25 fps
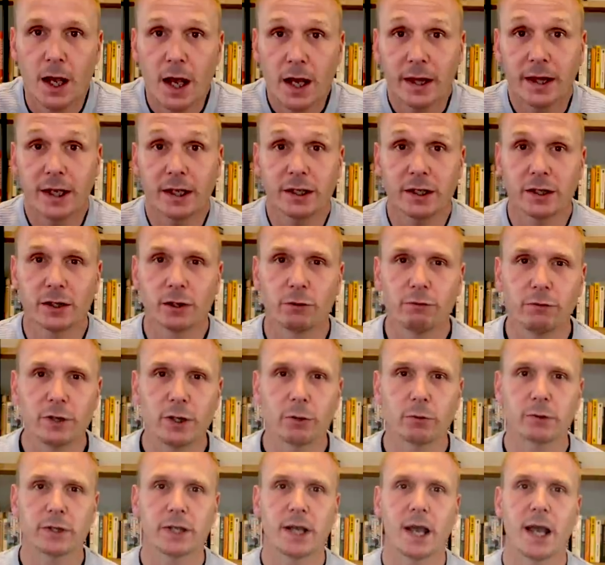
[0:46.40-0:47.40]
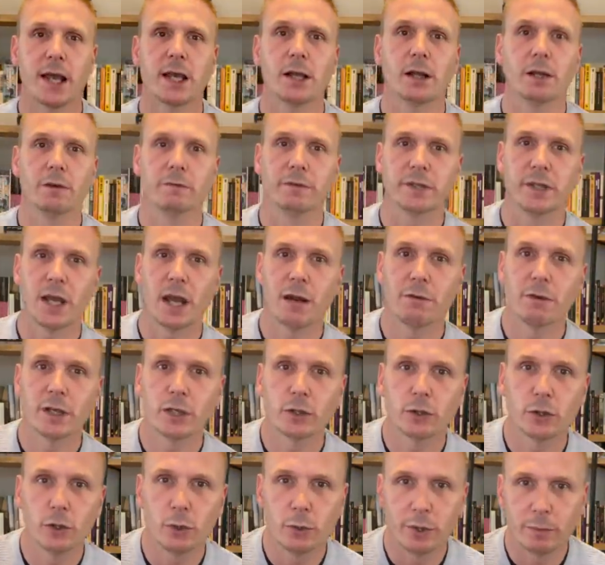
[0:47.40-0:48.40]
This is a real tale of
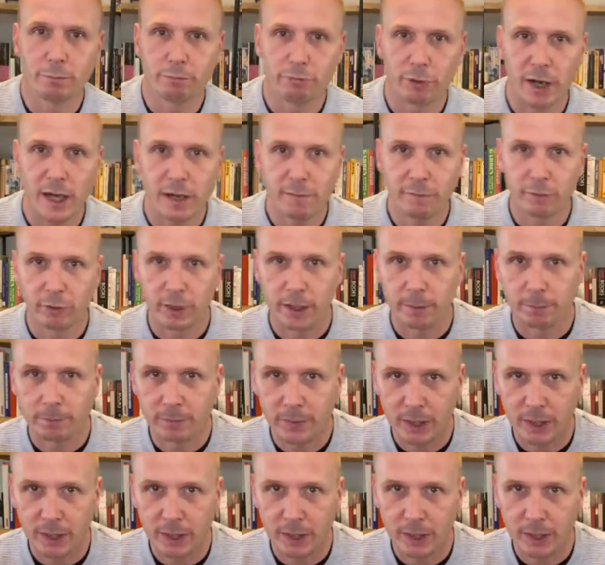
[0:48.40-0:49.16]
daring do and bravery.